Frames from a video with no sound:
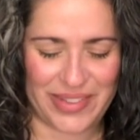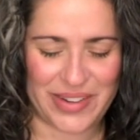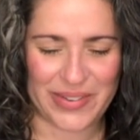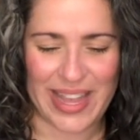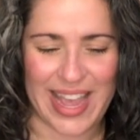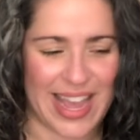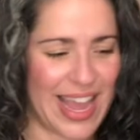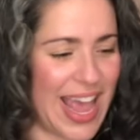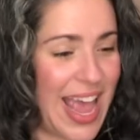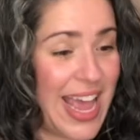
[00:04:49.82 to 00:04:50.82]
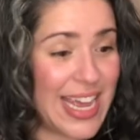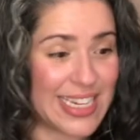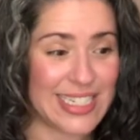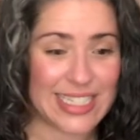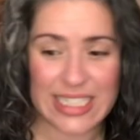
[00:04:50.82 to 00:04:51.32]
Okay,
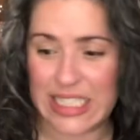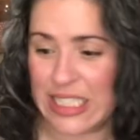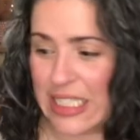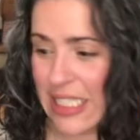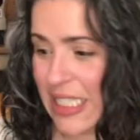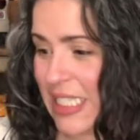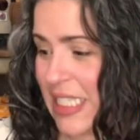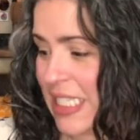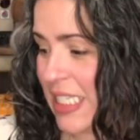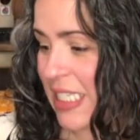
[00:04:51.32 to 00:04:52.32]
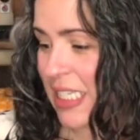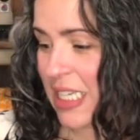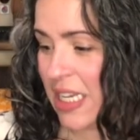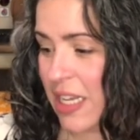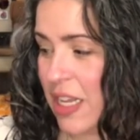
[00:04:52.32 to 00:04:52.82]
and let's see.
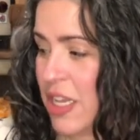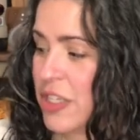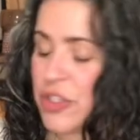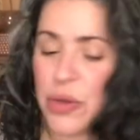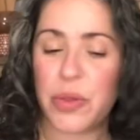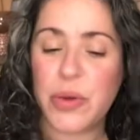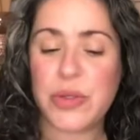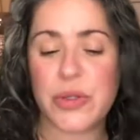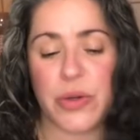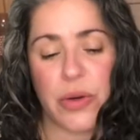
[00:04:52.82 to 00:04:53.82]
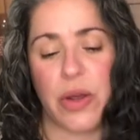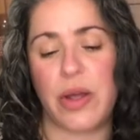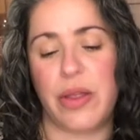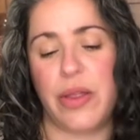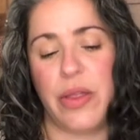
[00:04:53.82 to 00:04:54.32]
So those are
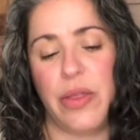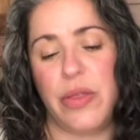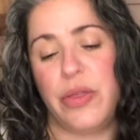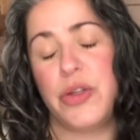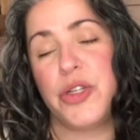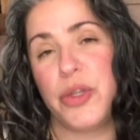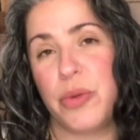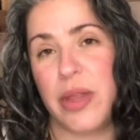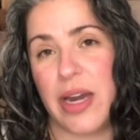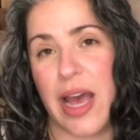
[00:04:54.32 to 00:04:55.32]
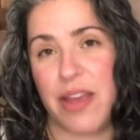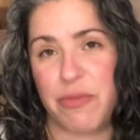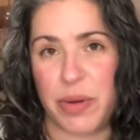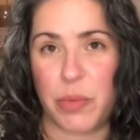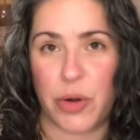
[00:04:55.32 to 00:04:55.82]
the two that I've
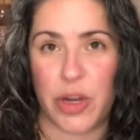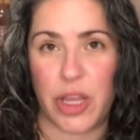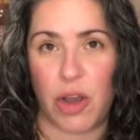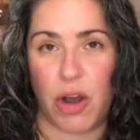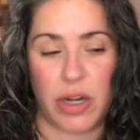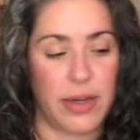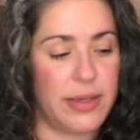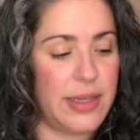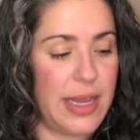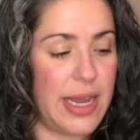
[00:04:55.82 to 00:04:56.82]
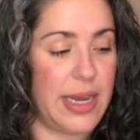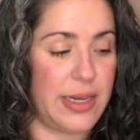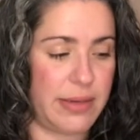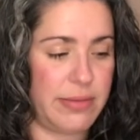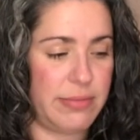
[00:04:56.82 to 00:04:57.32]
been working on,
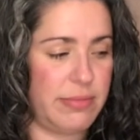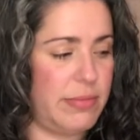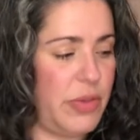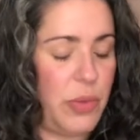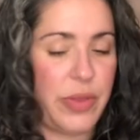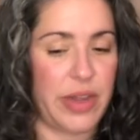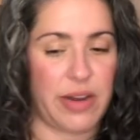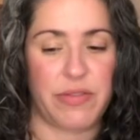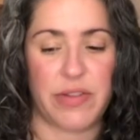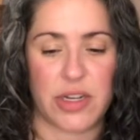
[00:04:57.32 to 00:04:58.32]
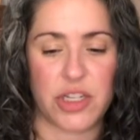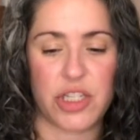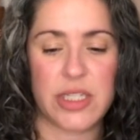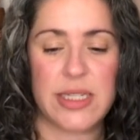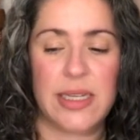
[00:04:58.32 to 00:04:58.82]
and the one that I finished.